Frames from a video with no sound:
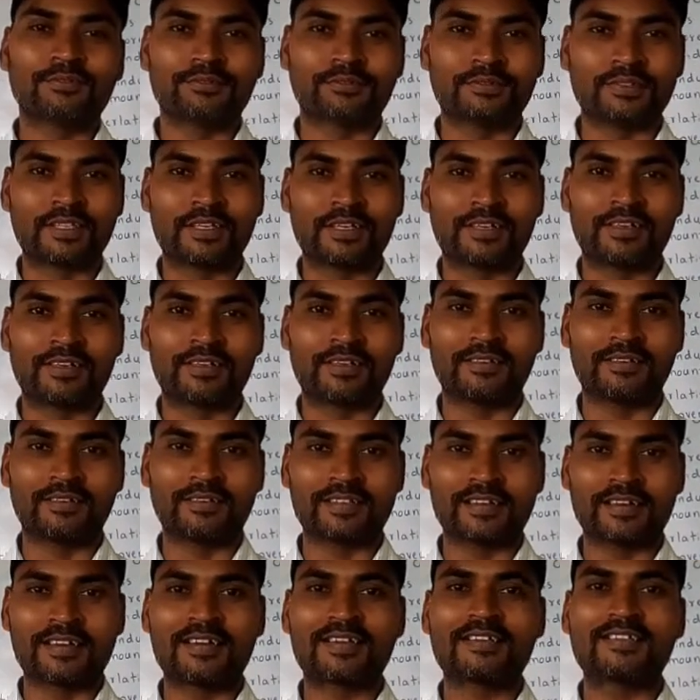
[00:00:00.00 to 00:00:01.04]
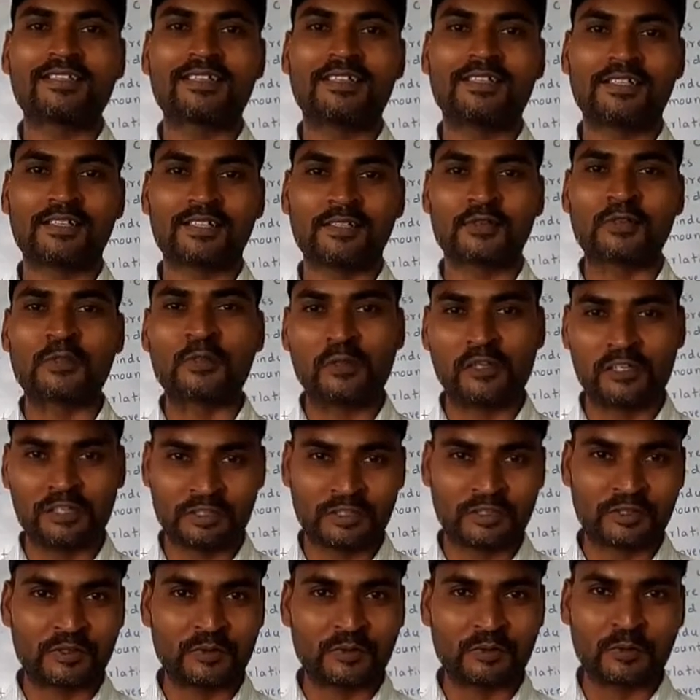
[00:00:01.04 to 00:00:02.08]
There are certain
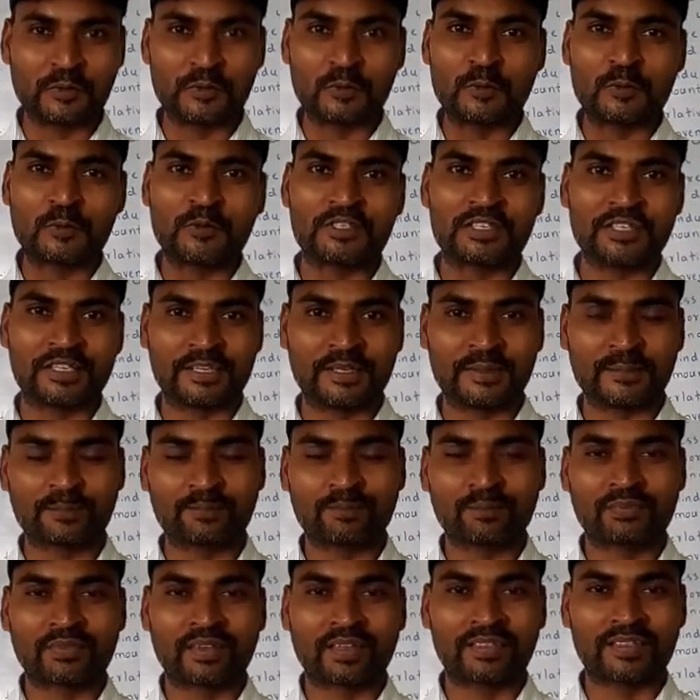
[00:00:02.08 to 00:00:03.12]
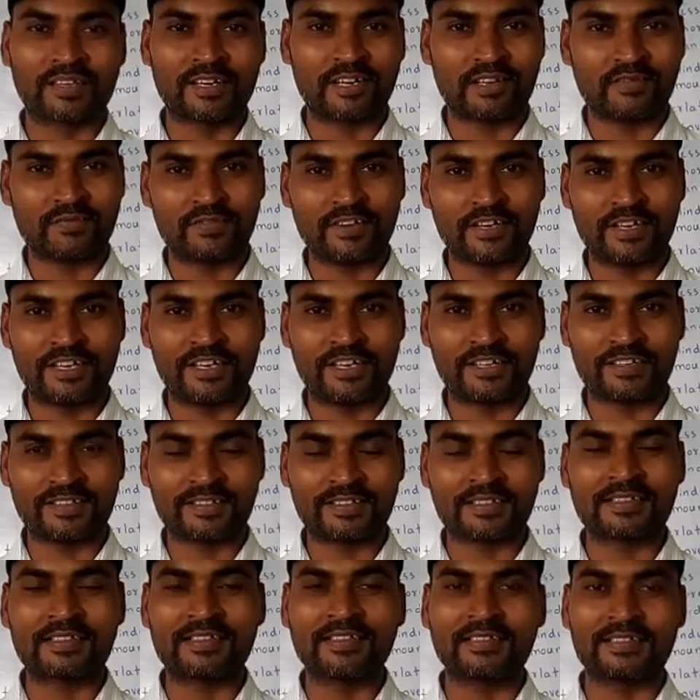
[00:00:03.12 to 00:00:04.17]
rules to use the definite
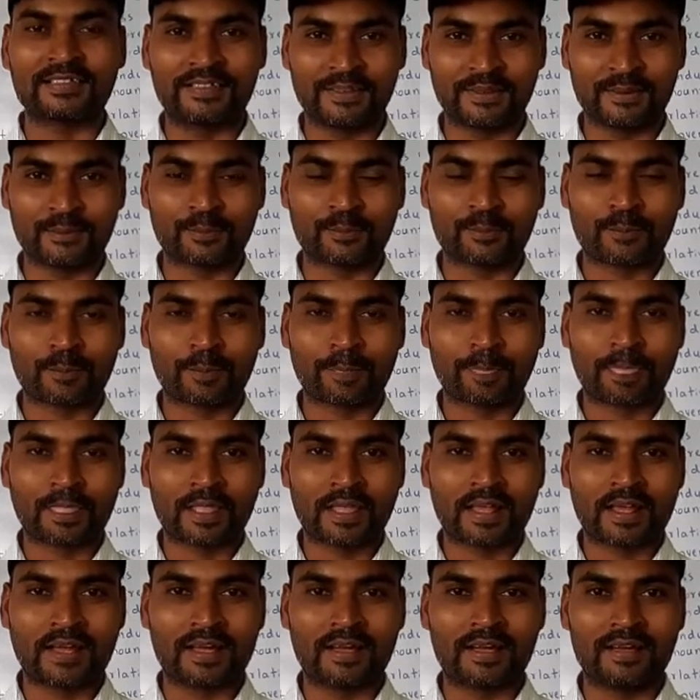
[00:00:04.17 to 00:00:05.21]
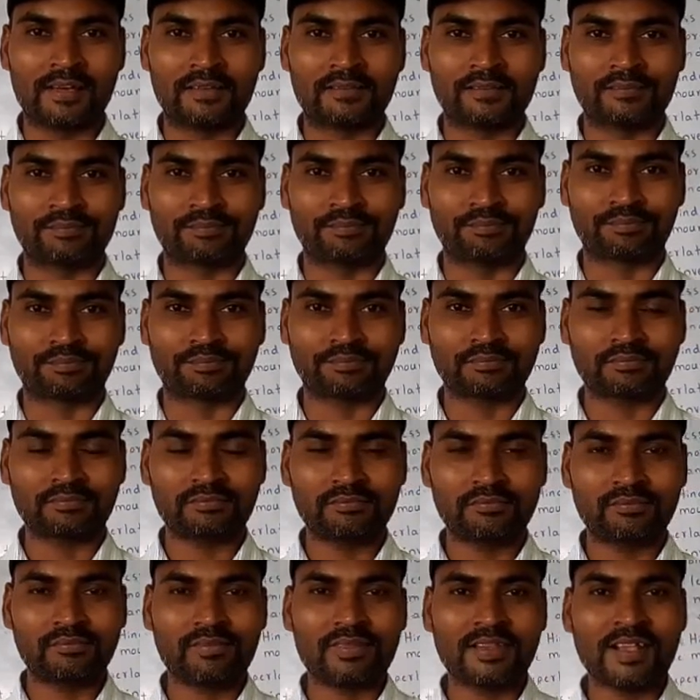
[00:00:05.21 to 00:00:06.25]
article the.
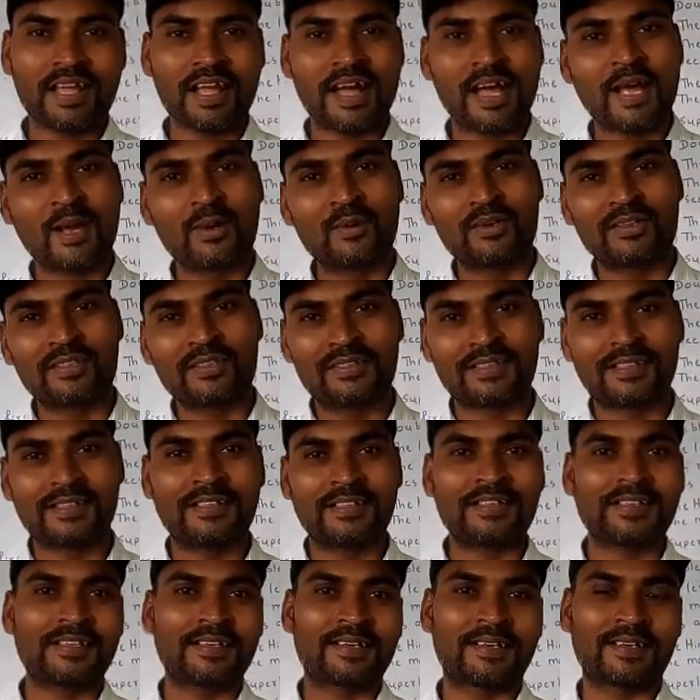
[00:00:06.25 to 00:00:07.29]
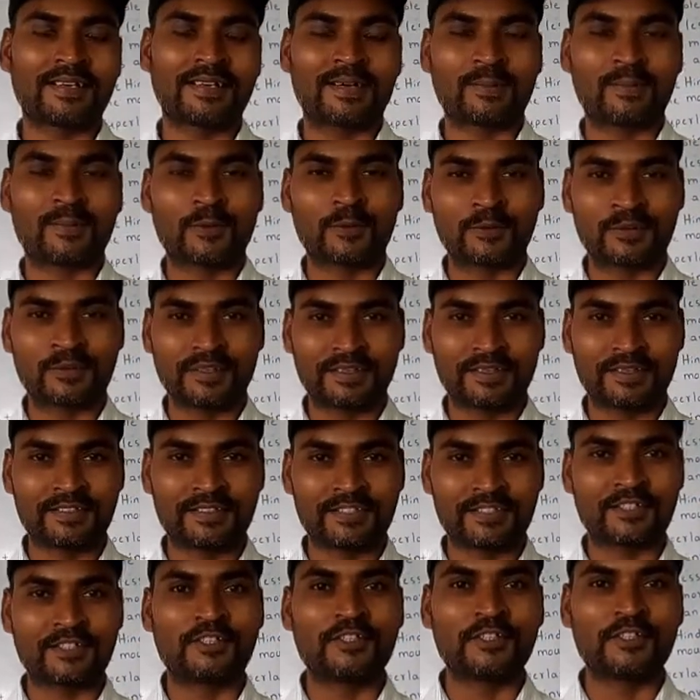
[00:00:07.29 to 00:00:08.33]
I have listed here about
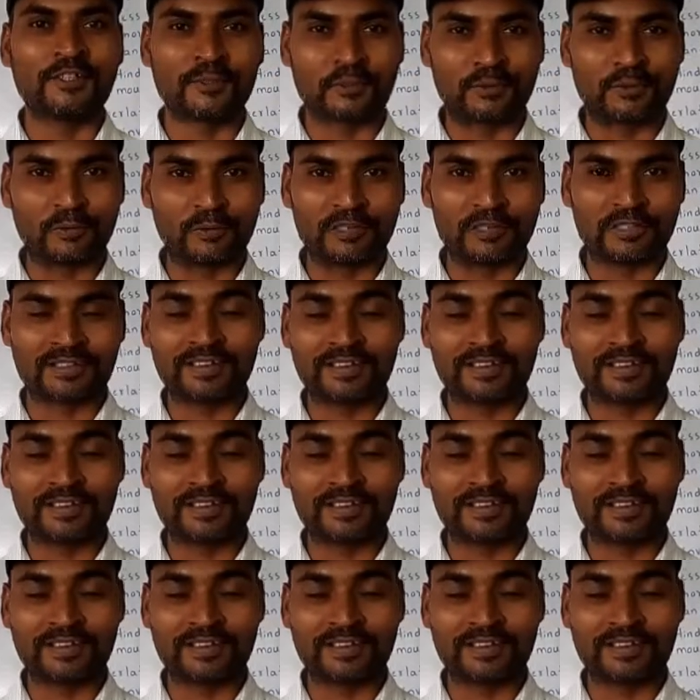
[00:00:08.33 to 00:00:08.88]
16 rules.